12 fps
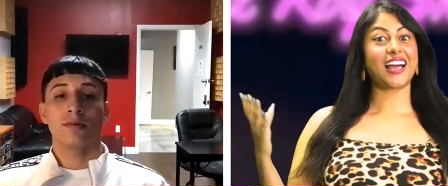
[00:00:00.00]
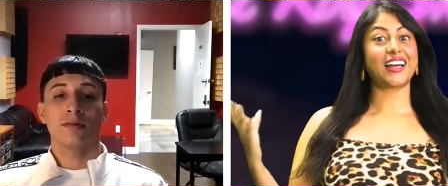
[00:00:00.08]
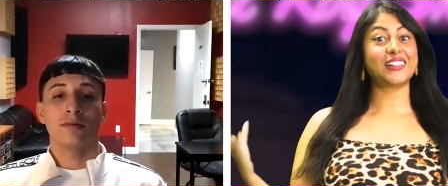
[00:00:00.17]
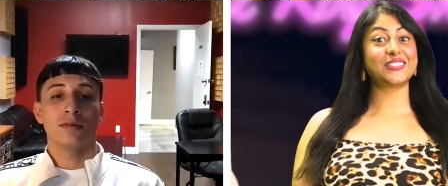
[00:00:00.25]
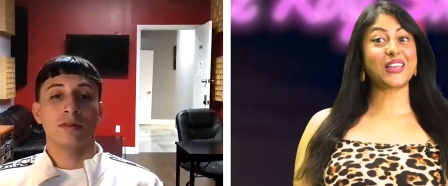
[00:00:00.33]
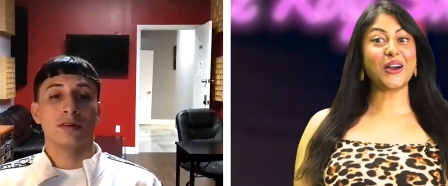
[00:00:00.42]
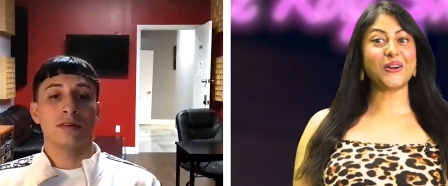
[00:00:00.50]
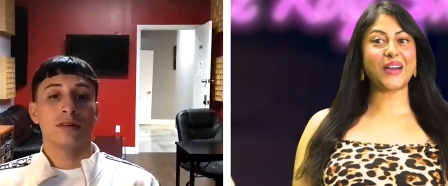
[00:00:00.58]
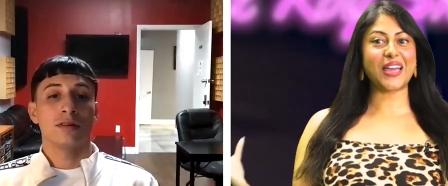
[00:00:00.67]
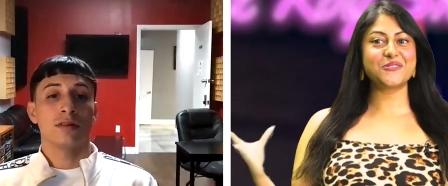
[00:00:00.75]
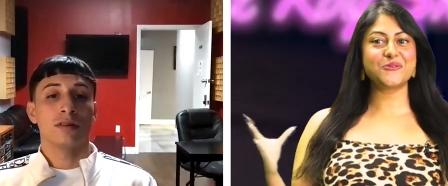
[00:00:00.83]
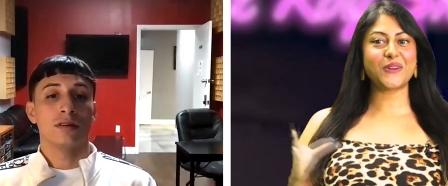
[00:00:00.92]
Speaker 1: Hello
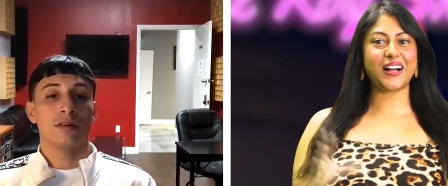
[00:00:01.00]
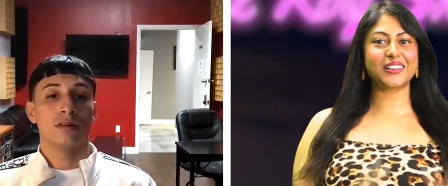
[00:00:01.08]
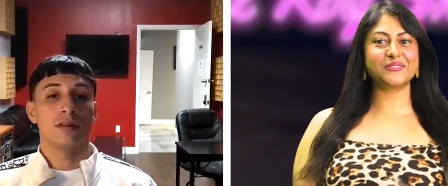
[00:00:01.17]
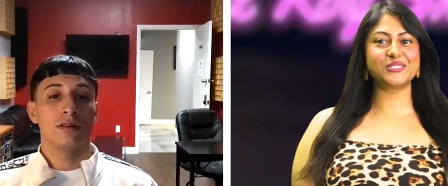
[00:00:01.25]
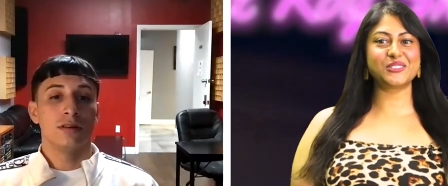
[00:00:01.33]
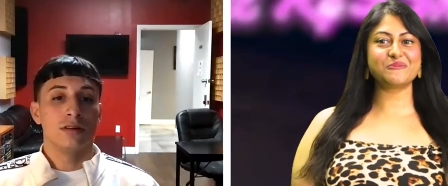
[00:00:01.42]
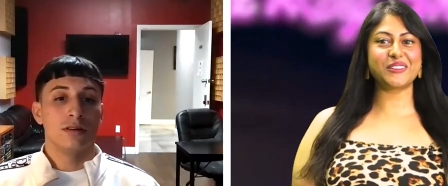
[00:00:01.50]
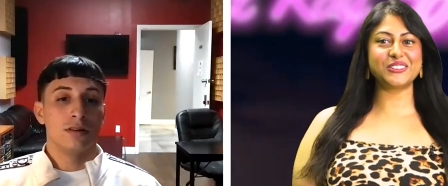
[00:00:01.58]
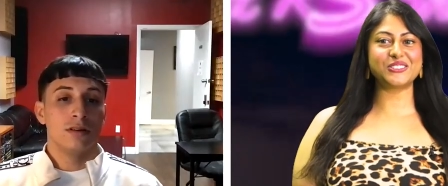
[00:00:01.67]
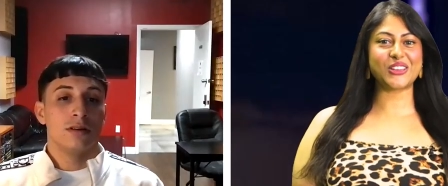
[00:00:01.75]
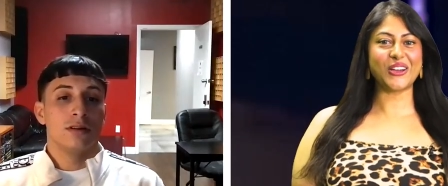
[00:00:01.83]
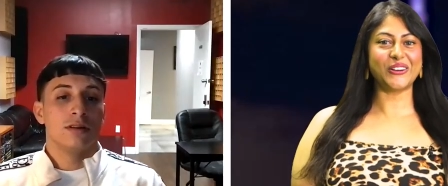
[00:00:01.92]
and welcome to my
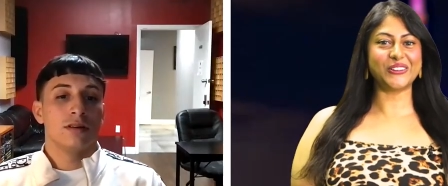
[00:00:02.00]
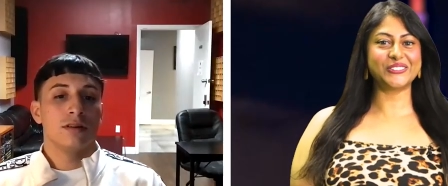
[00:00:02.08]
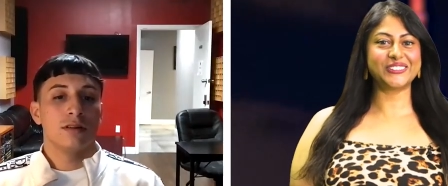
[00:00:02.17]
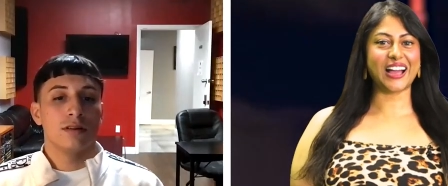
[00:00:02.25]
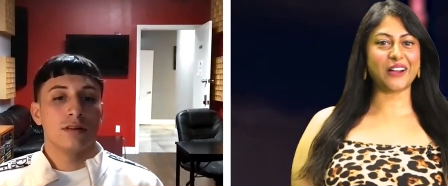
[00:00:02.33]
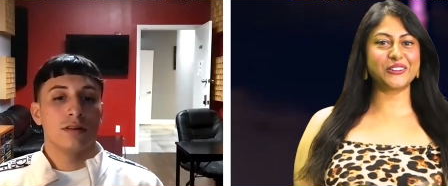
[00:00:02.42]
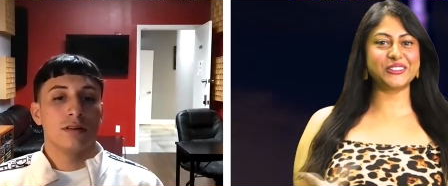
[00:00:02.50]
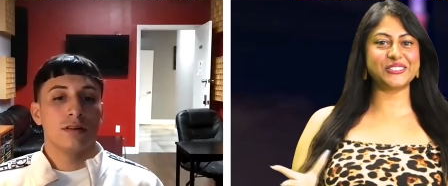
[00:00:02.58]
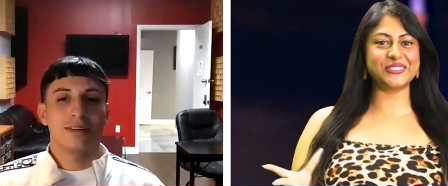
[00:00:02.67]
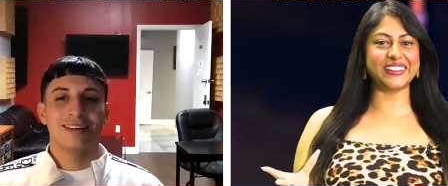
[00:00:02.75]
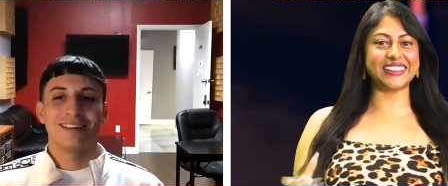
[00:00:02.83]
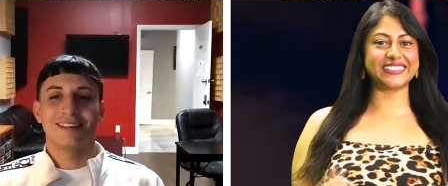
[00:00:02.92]
show. How are you
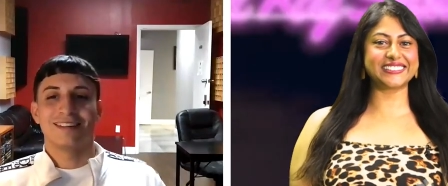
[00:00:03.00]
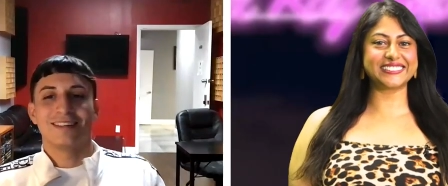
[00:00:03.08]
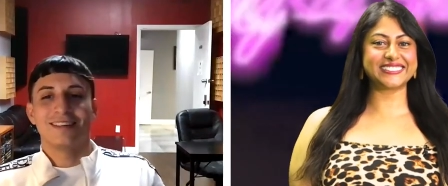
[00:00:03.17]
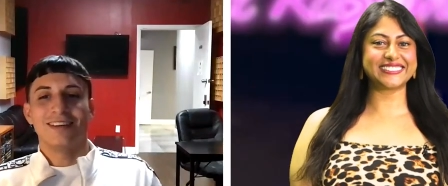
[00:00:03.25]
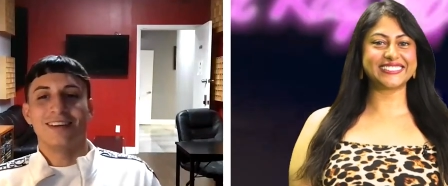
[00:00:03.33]
doing?